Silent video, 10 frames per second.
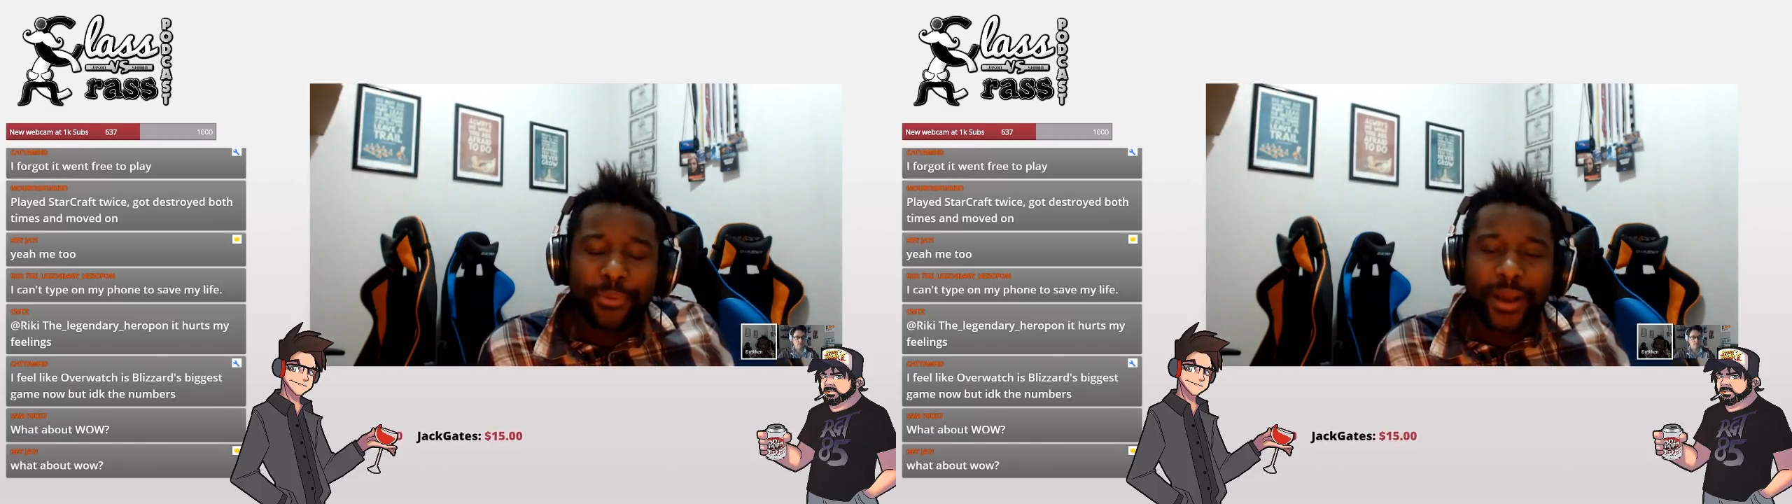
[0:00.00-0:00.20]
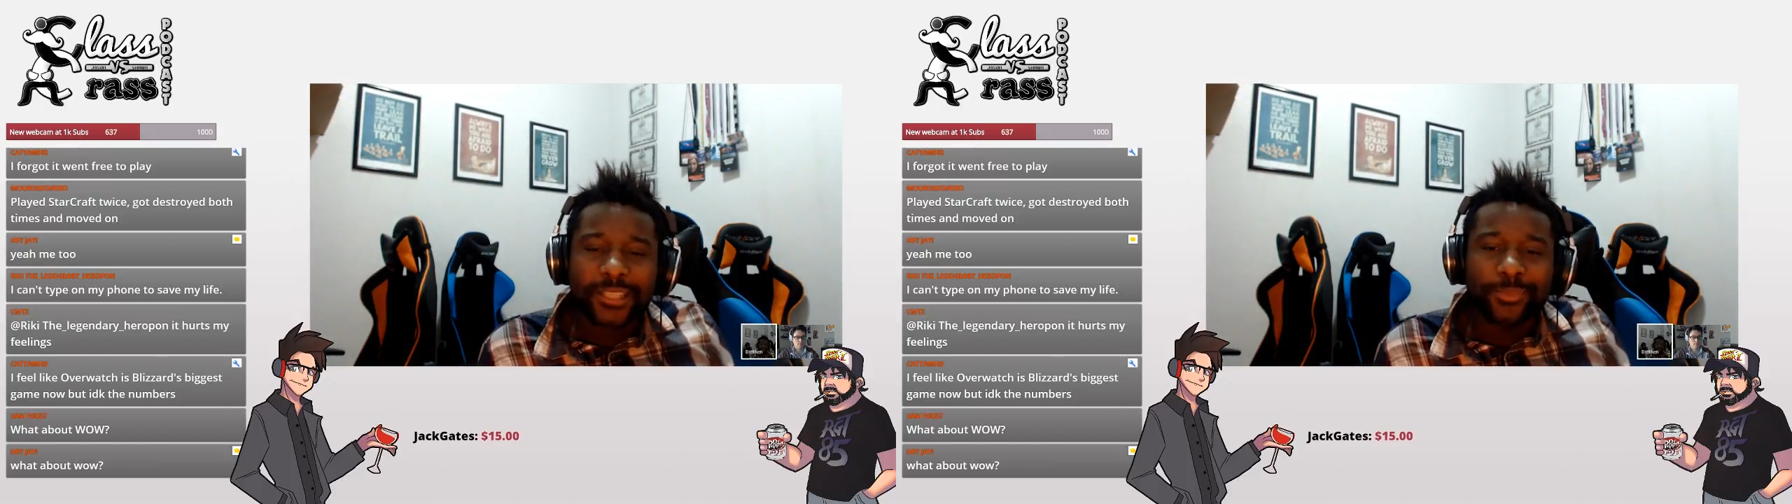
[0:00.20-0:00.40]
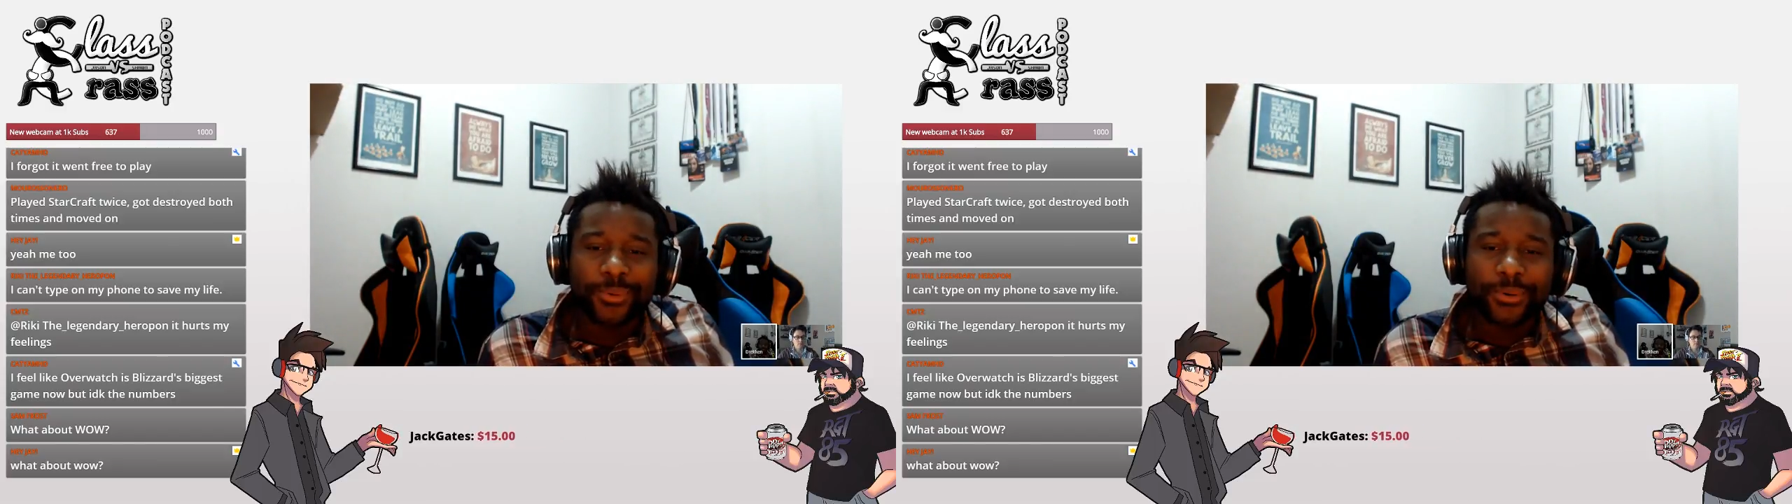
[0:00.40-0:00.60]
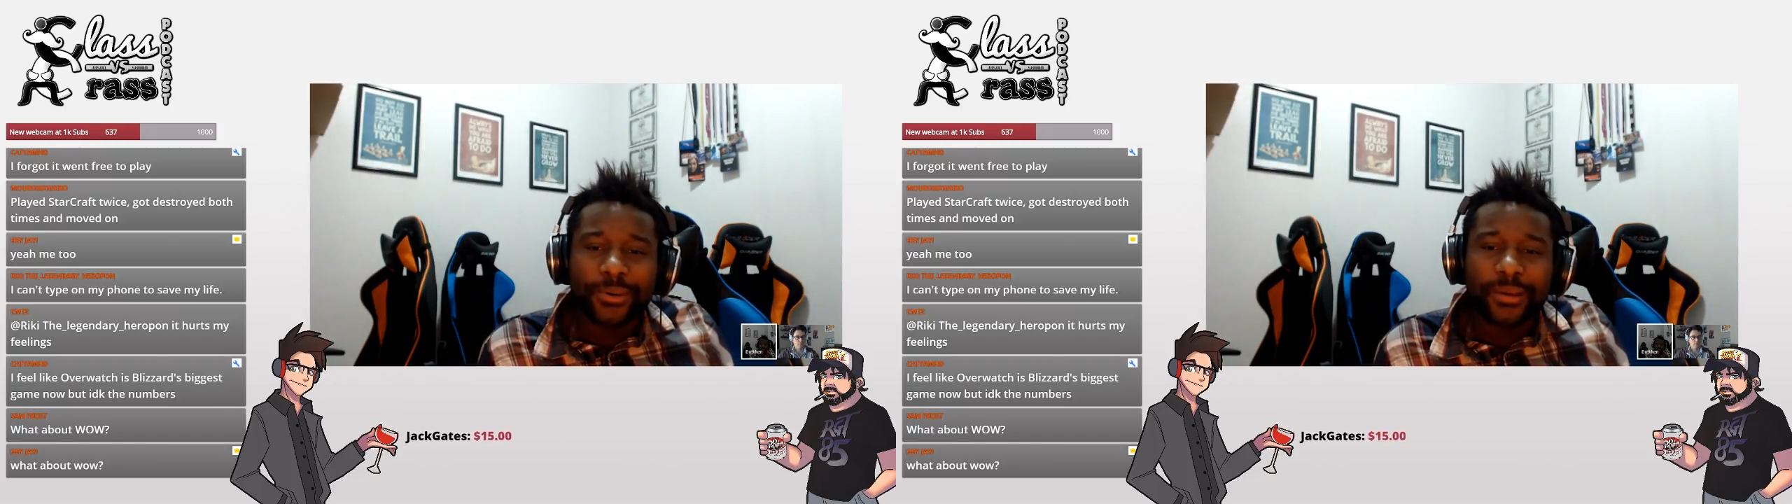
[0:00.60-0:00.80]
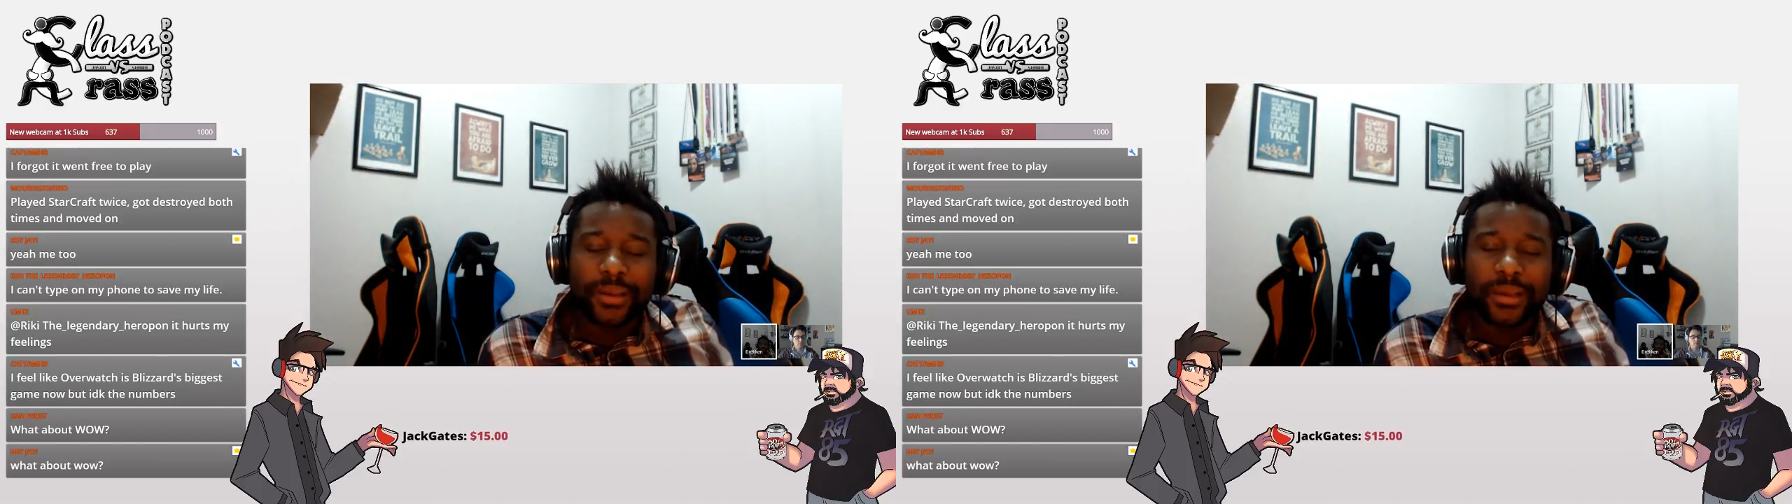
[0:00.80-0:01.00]
that prize
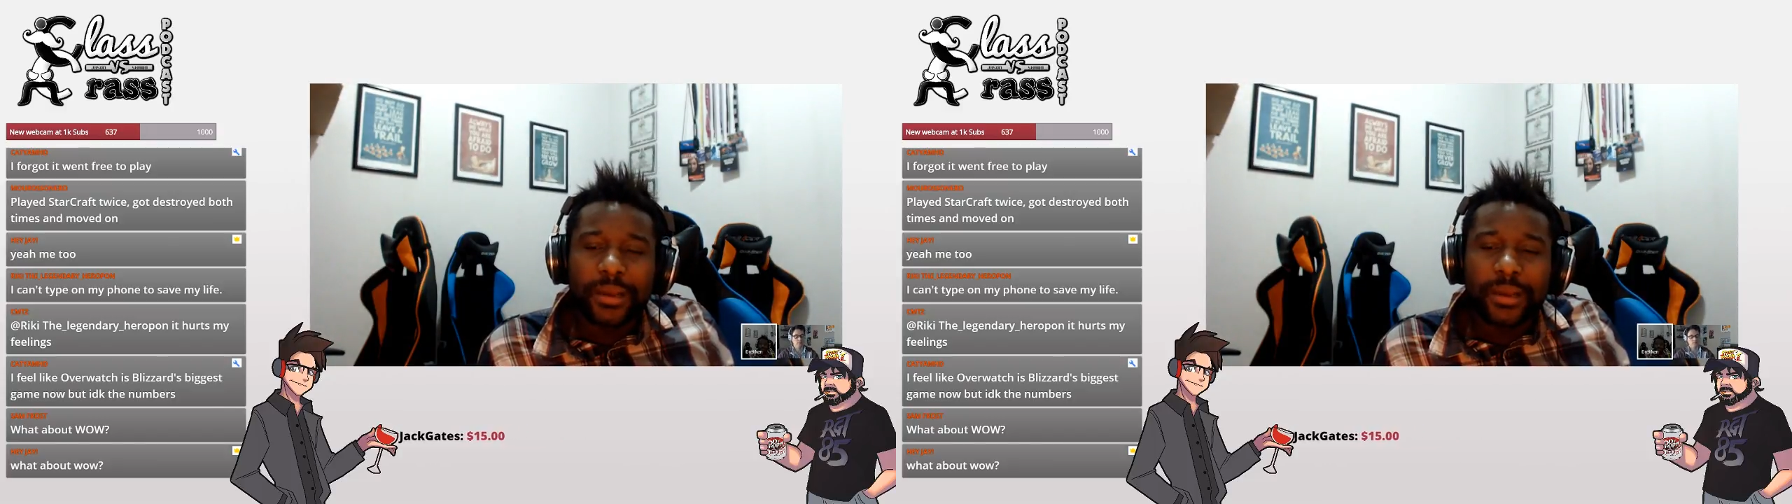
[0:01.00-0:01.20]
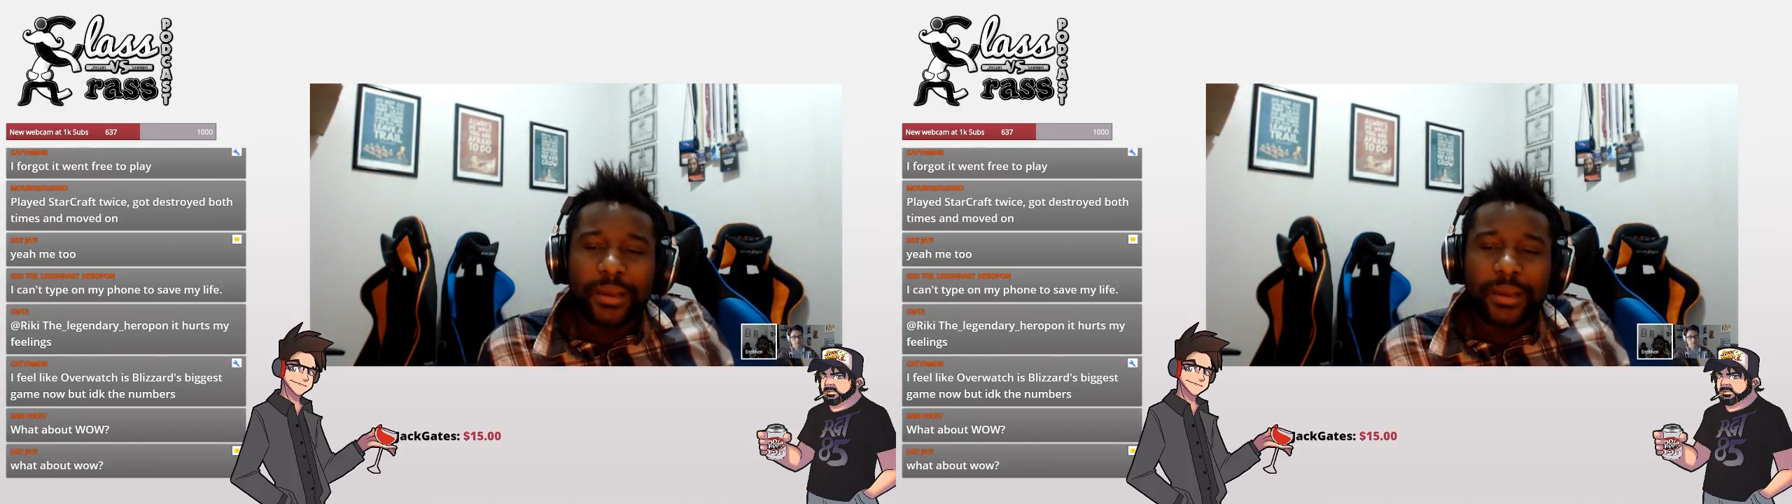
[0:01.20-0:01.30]
pool,